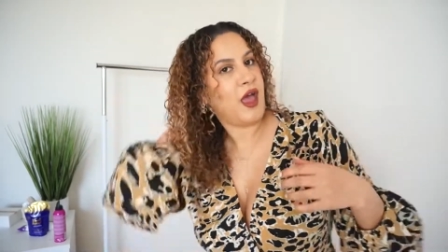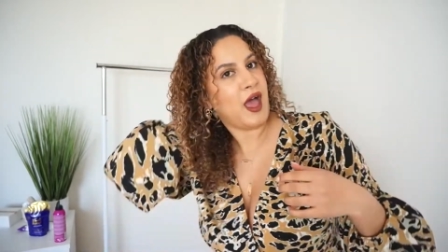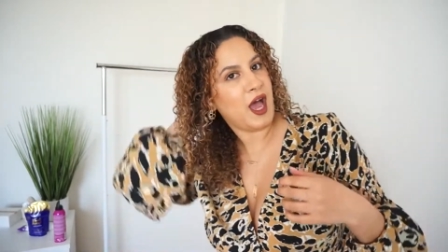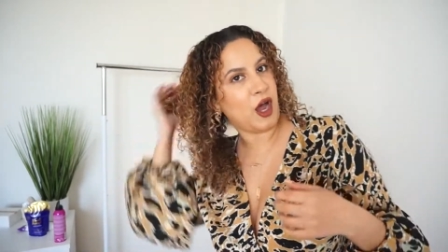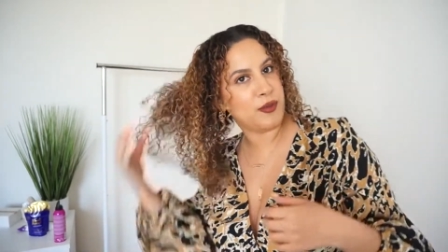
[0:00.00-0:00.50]

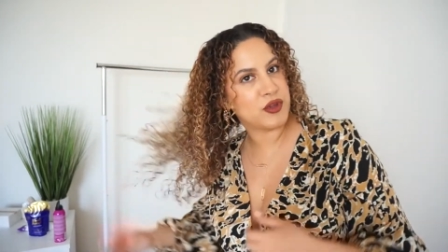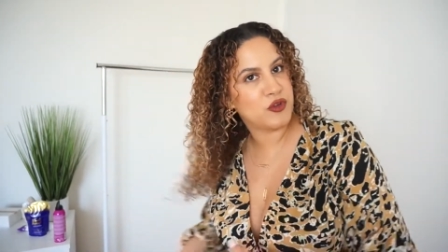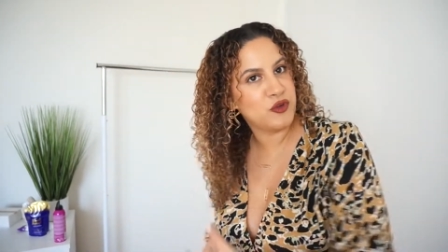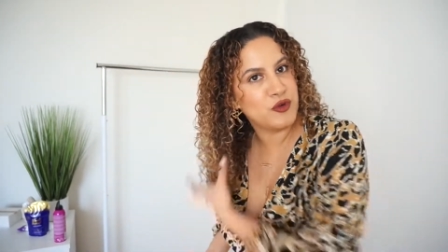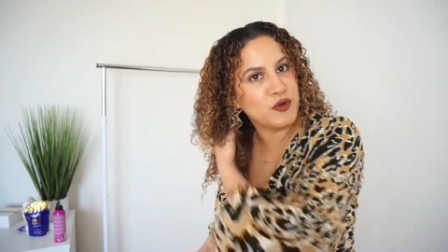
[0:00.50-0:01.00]
helps
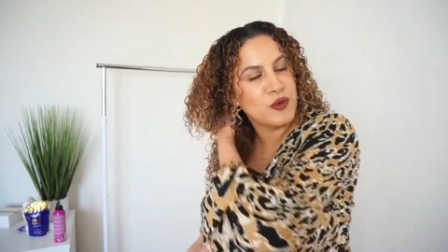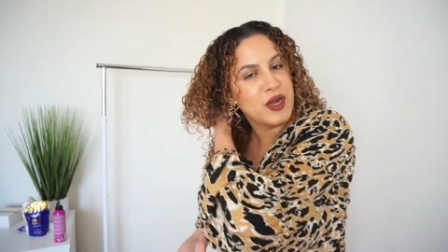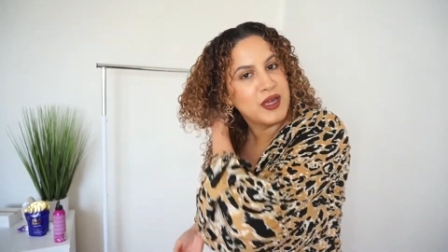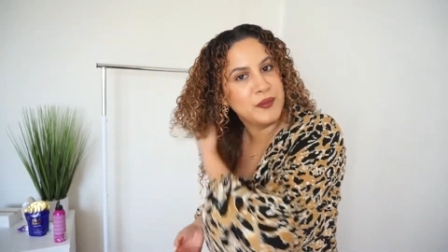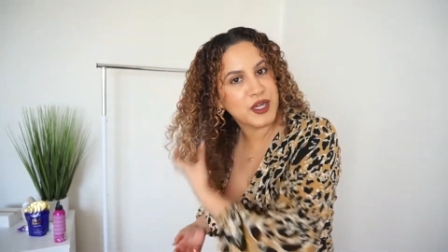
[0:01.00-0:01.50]
to
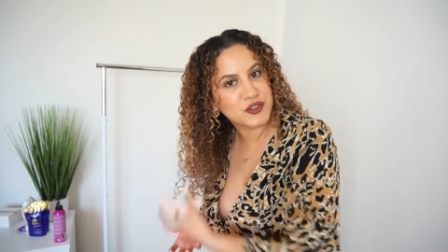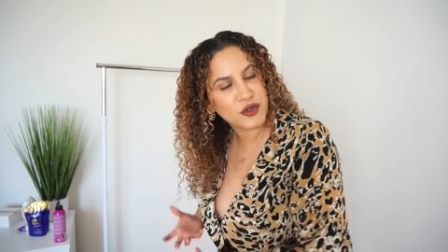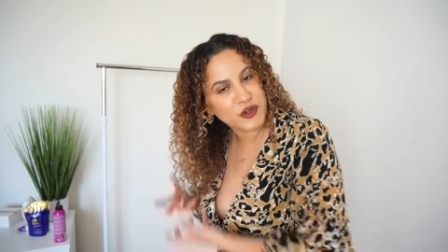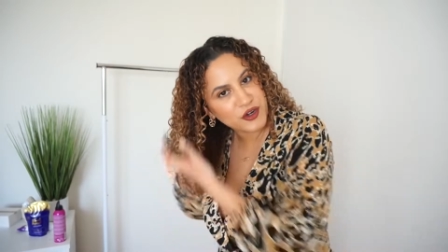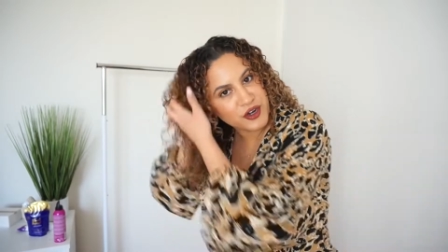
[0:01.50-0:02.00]
make
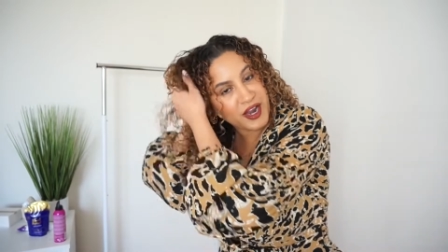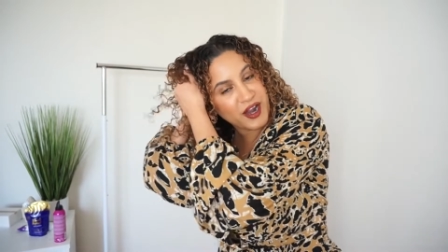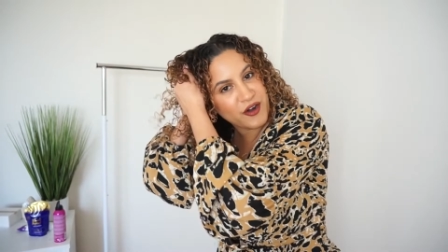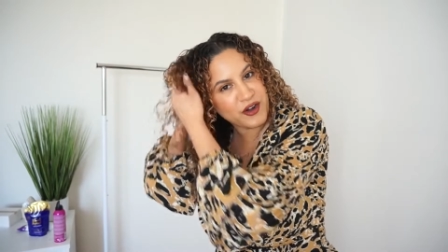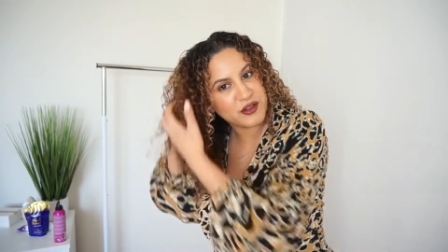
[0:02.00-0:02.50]
sure your
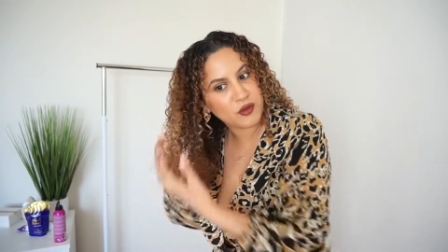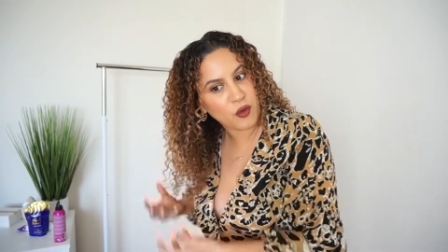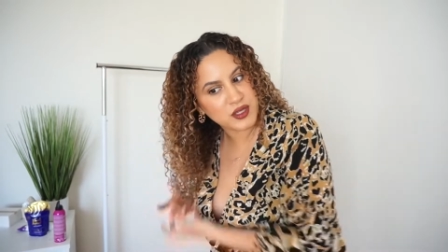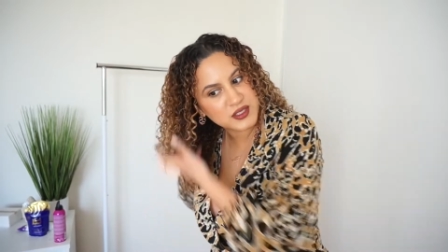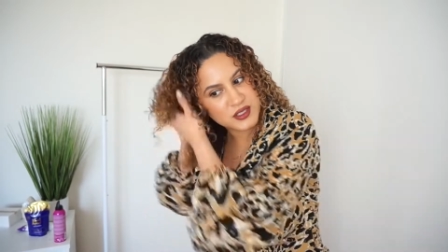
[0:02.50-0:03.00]
hair is
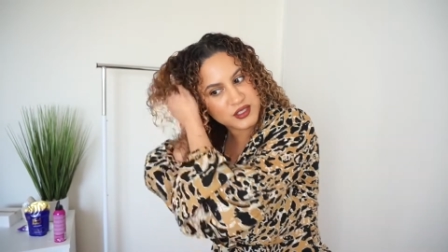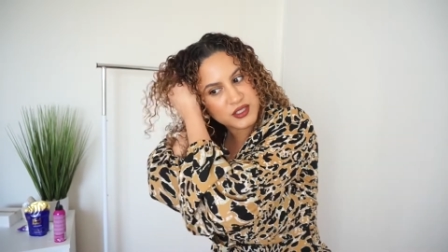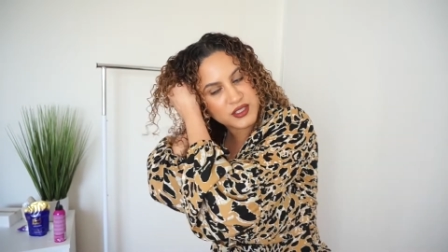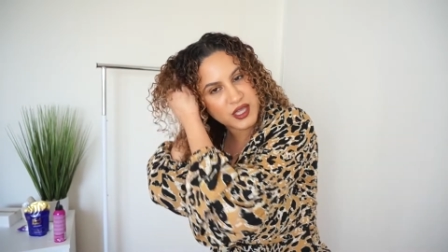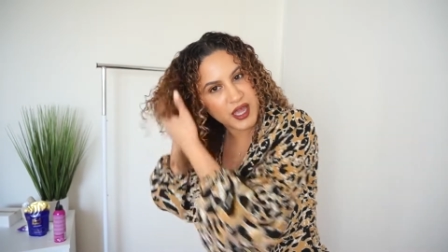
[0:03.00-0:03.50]
going to
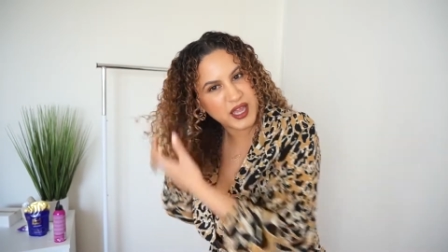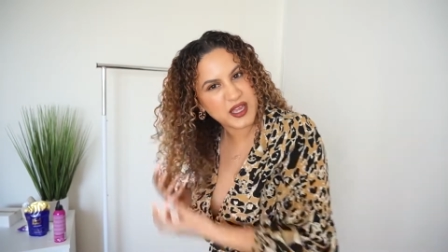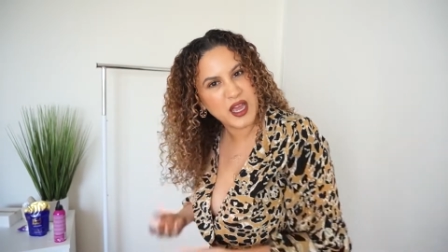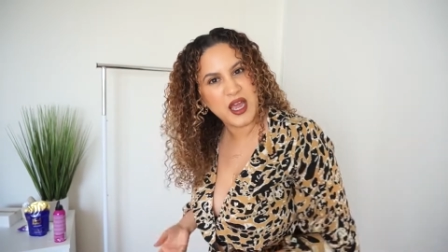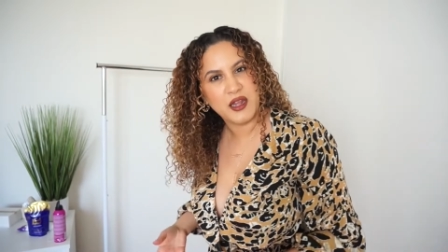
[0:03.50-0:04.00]
just
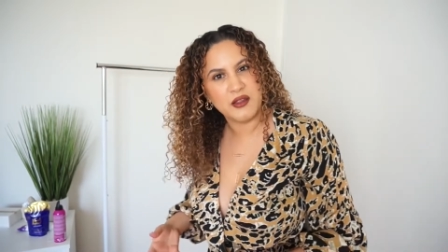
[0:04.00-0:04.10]
stay